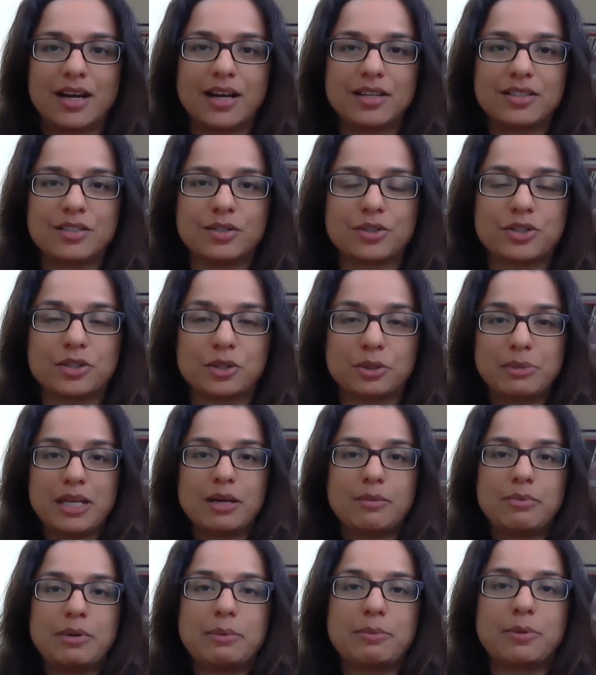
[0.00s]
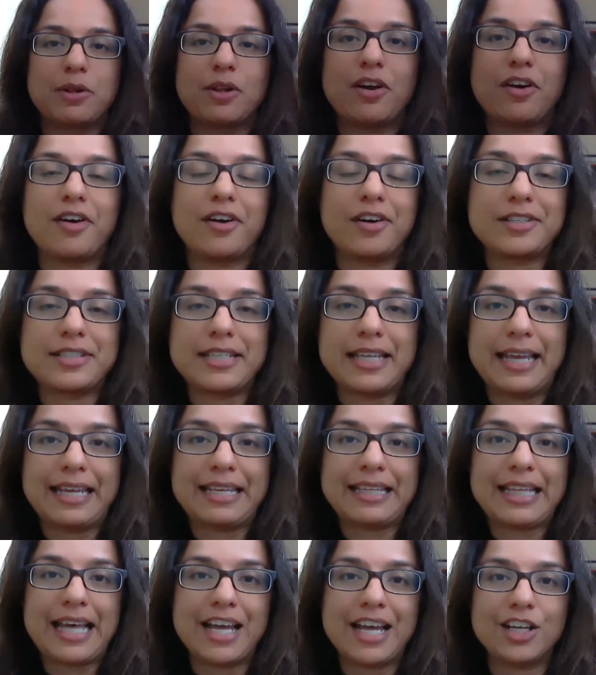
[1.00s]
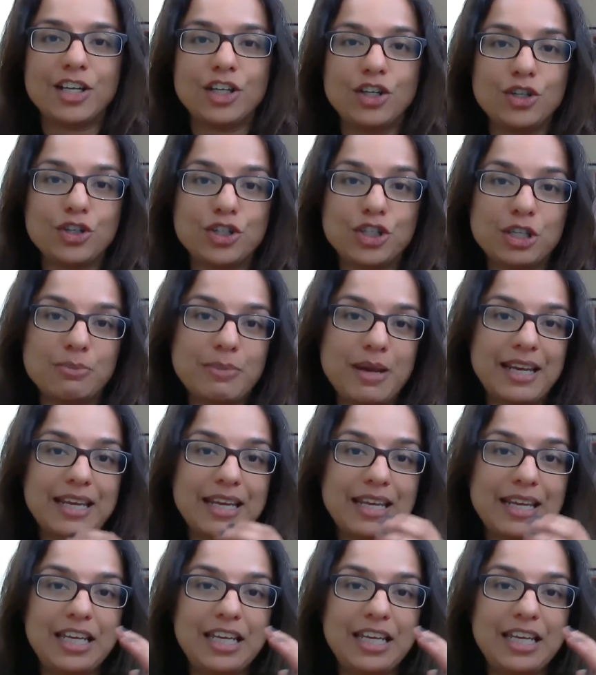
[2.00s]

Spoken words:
social media people are saying that you should make